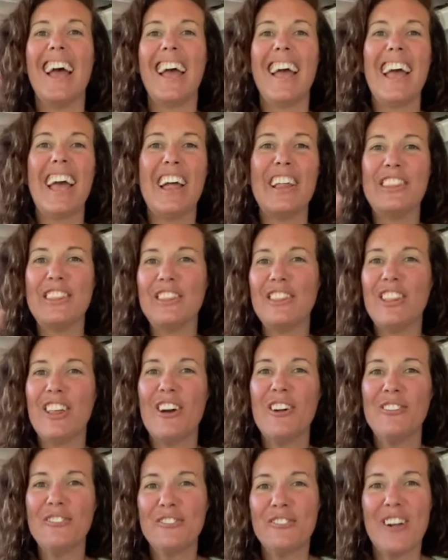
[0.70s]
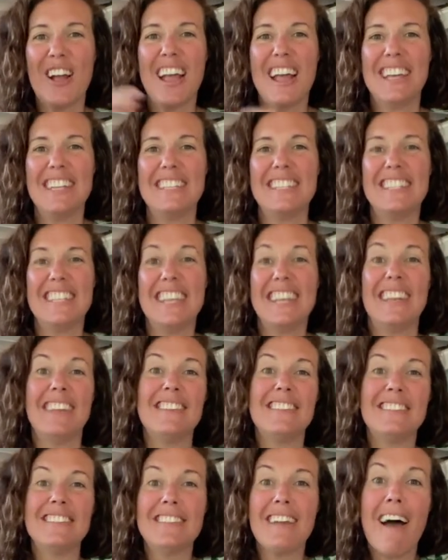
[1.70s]
Hello friends, it
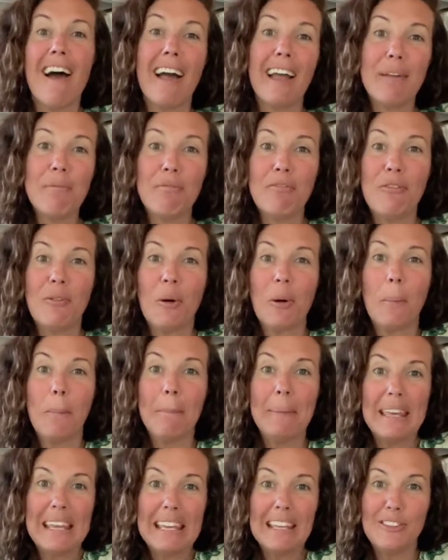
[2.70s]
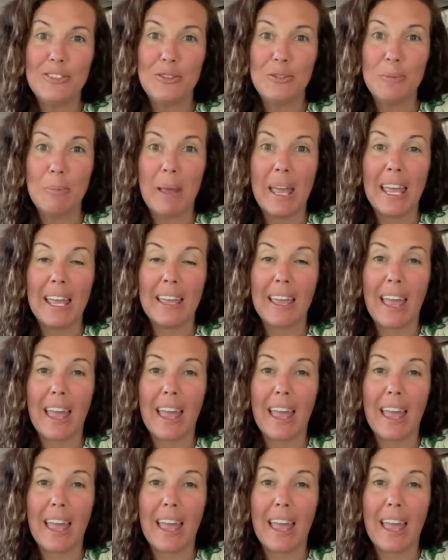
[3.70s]
is time for me to make